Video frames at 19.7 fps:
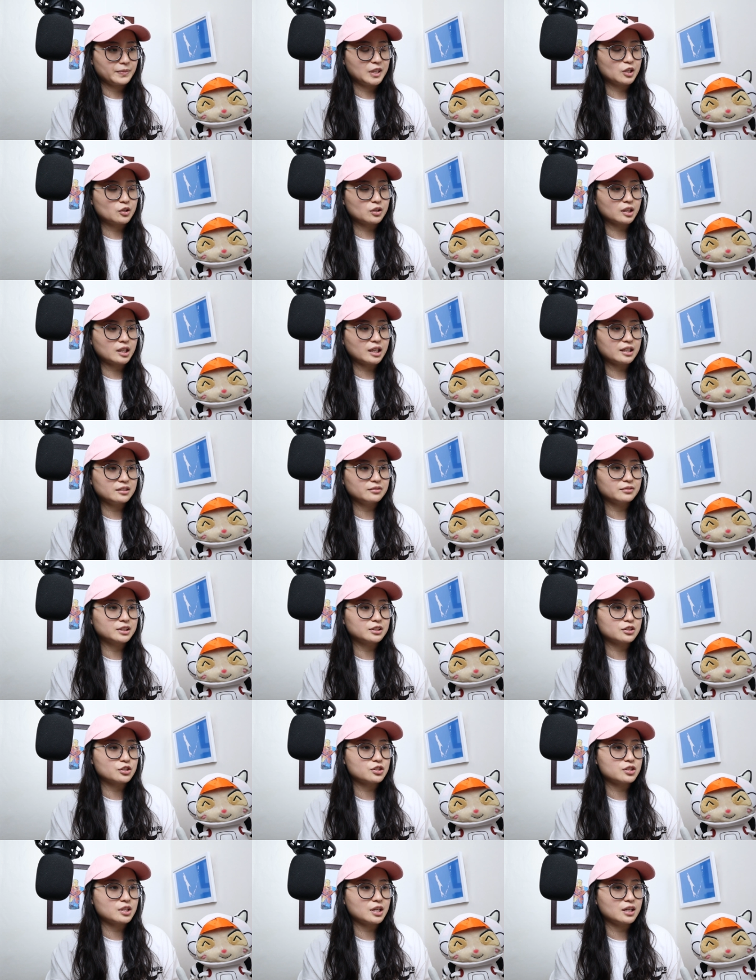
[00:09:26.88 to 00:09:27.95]
you can kind of
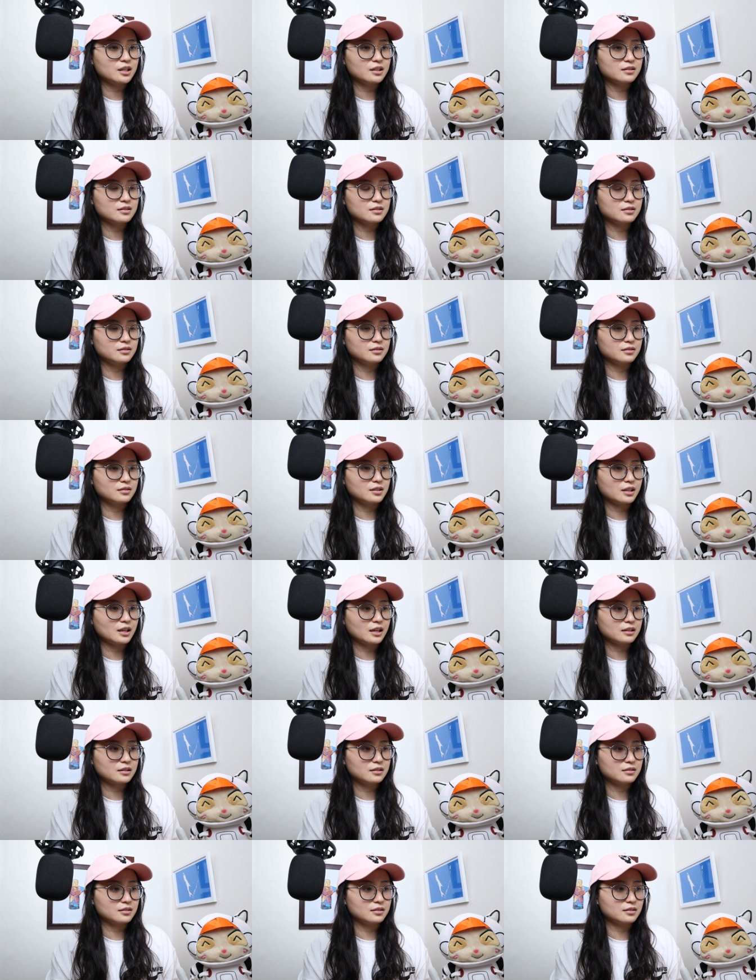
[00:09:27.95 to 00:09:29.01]
understand
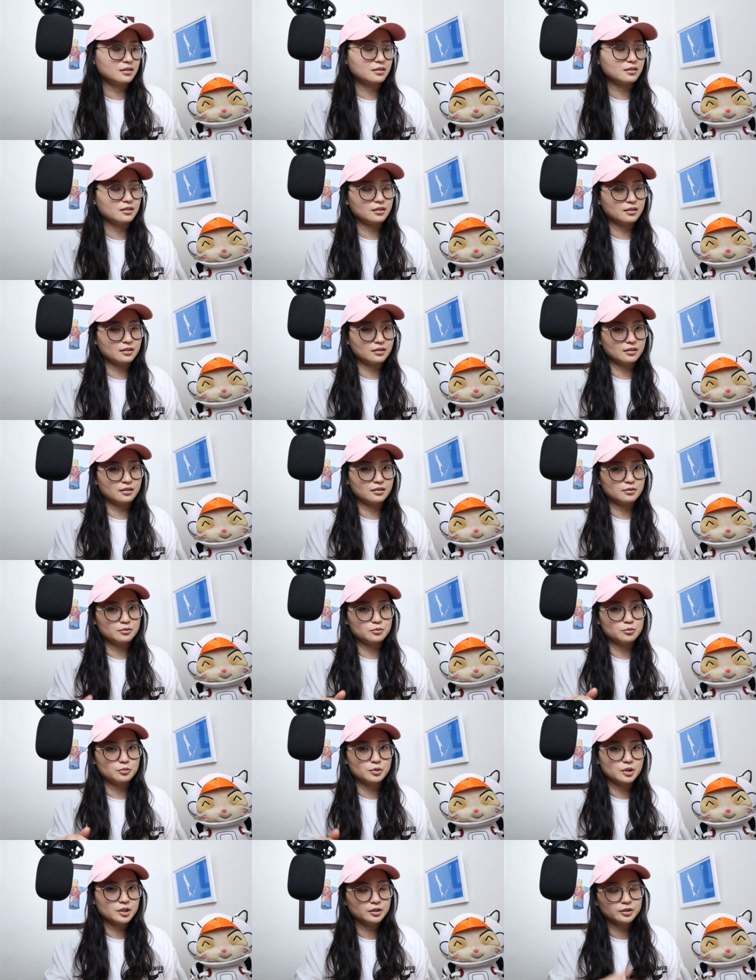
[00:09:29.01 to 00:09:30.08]
that the
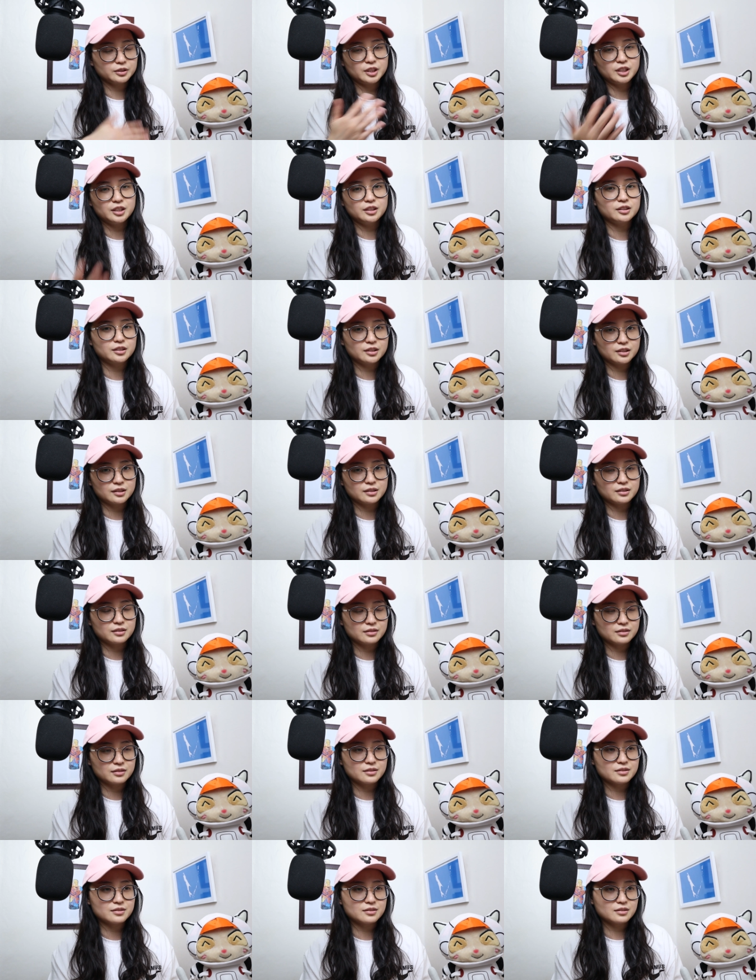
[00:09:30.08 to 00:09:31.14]
world here
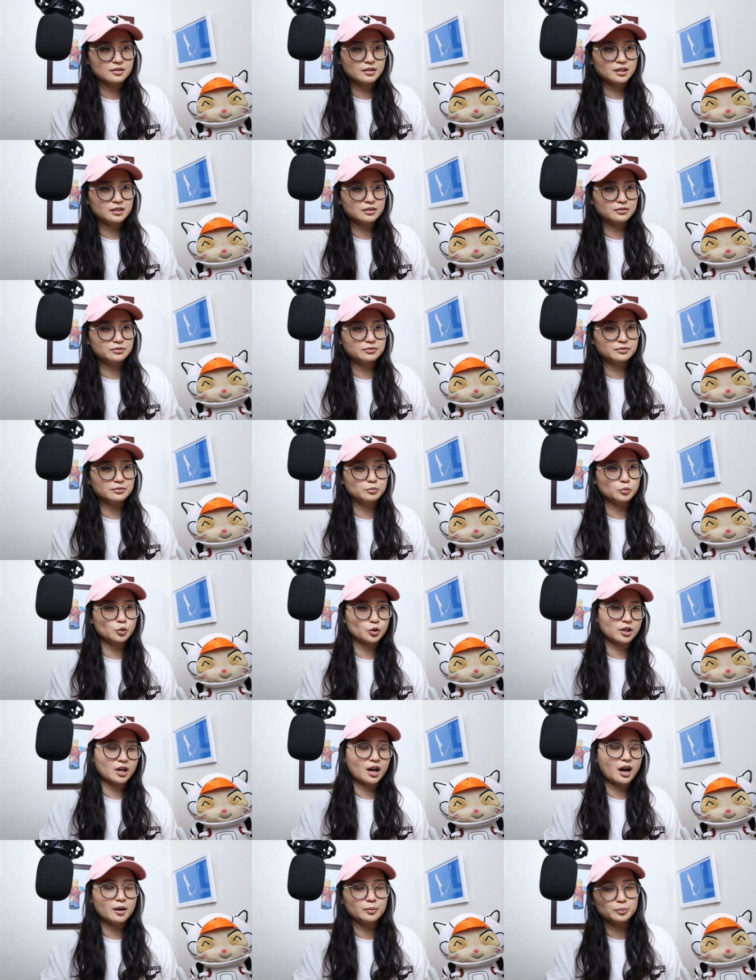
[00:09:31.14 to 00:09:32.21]
is kind of more
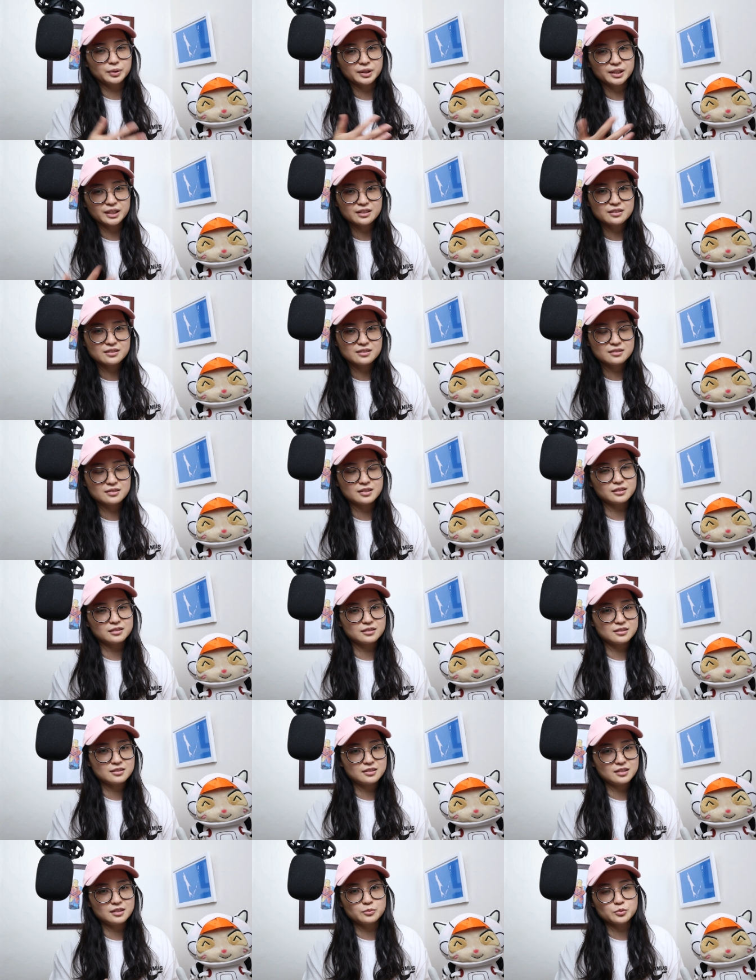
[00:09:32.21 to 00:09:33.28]
complex than
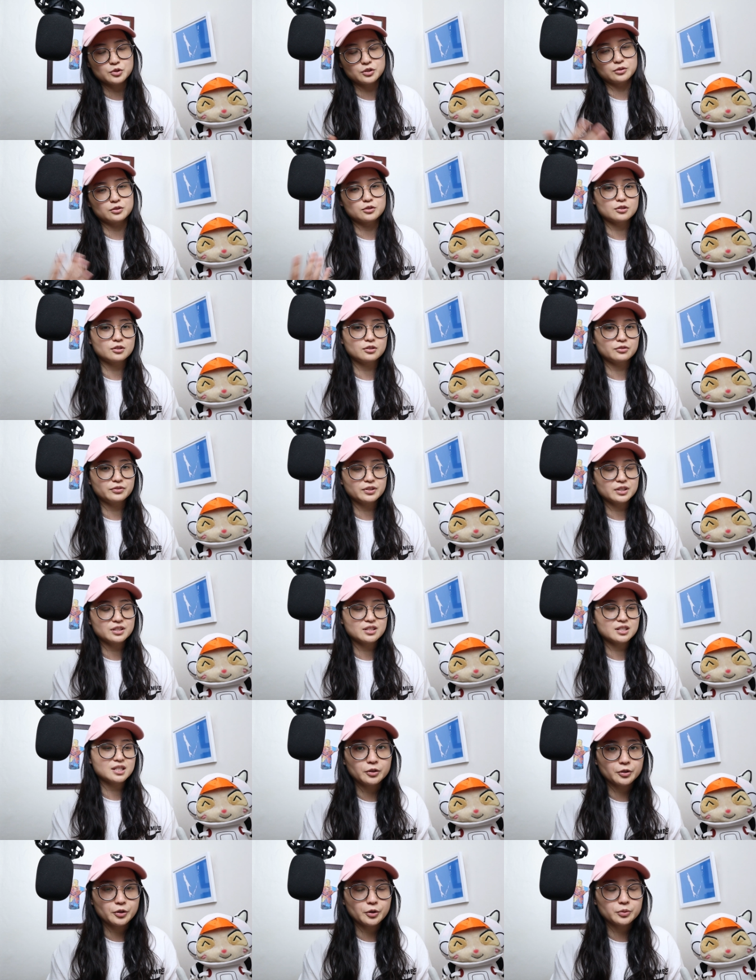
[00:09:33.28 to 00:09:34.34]
it seems on the
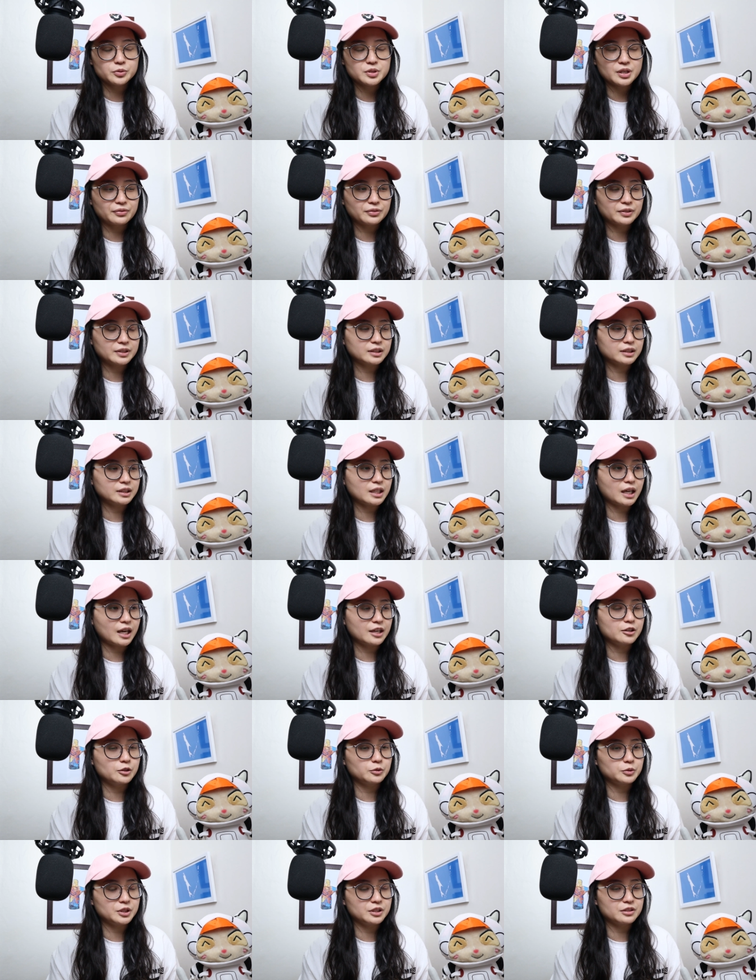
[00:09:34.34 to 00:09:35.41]
surface. Although definitely
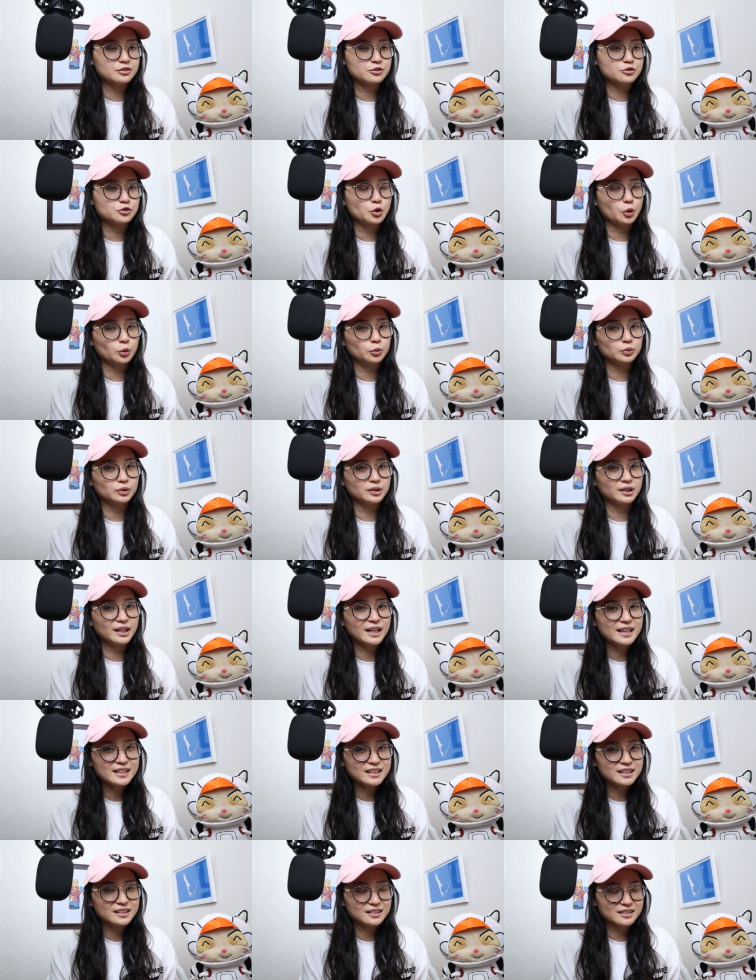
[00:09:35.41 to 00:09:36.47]
Ionians don't
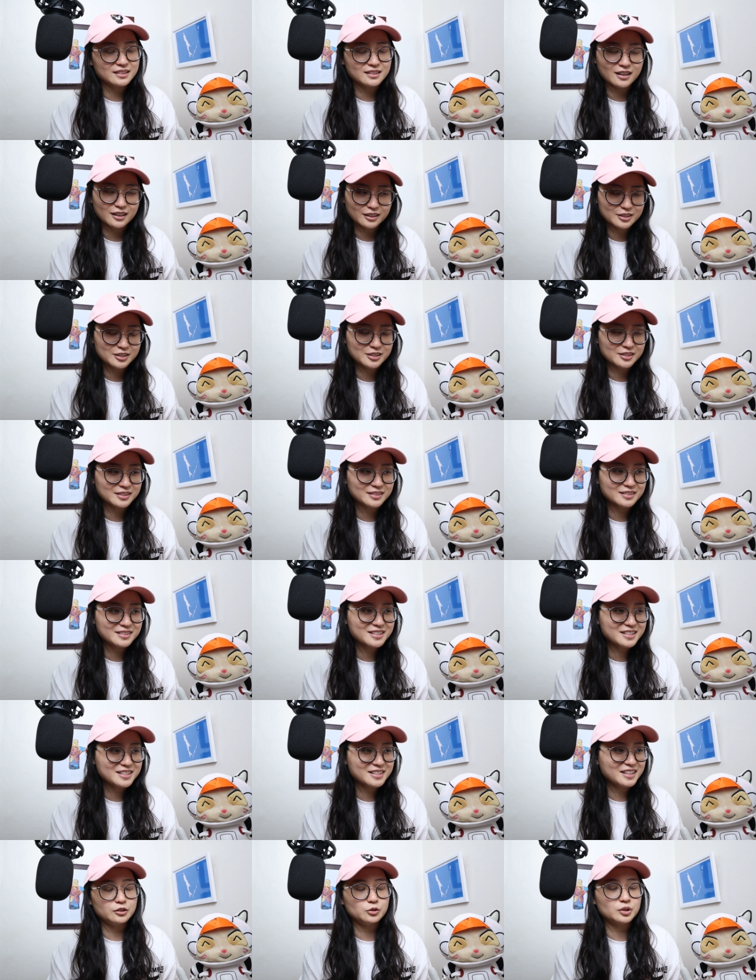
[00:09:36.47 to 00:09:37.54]
like
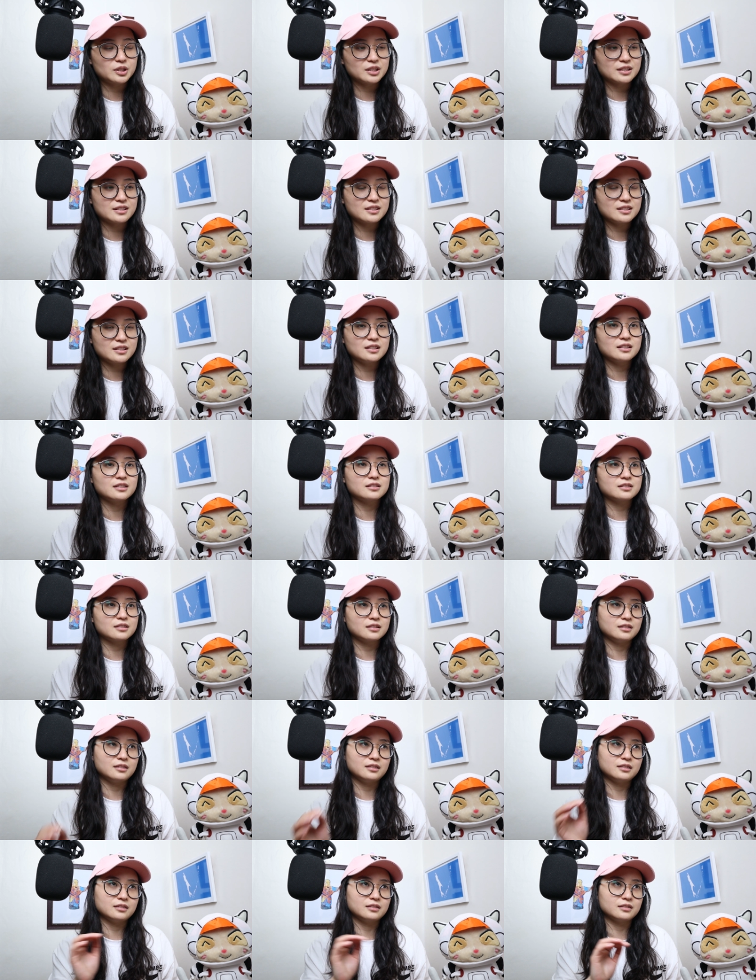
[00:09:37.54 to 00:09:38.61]
Noxians, and you can see it
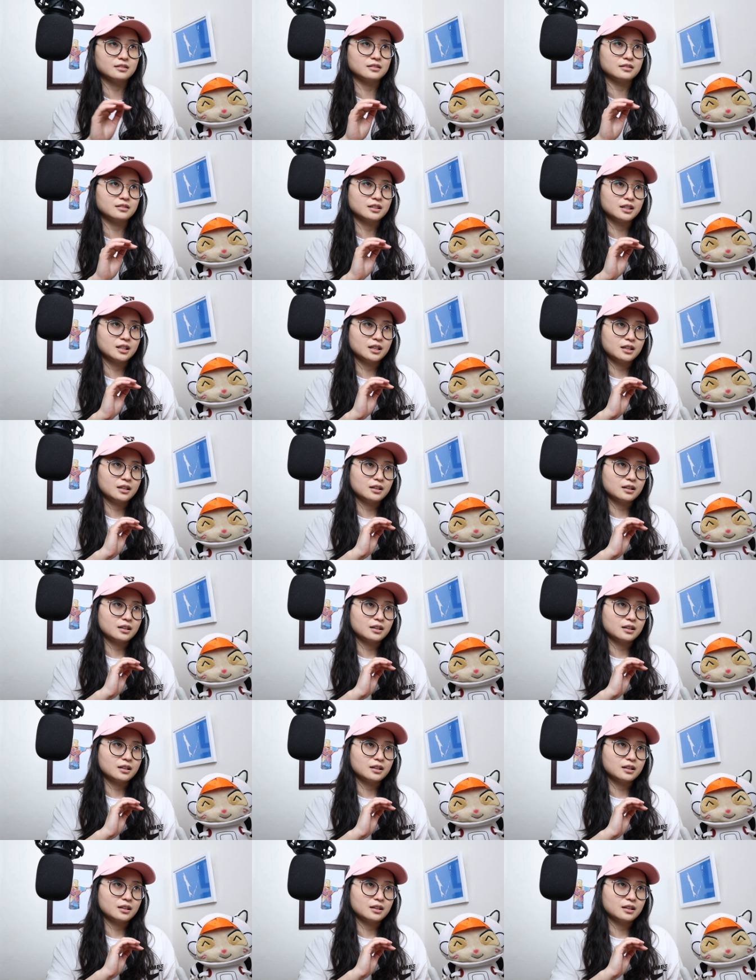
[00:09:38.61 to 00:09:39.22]
in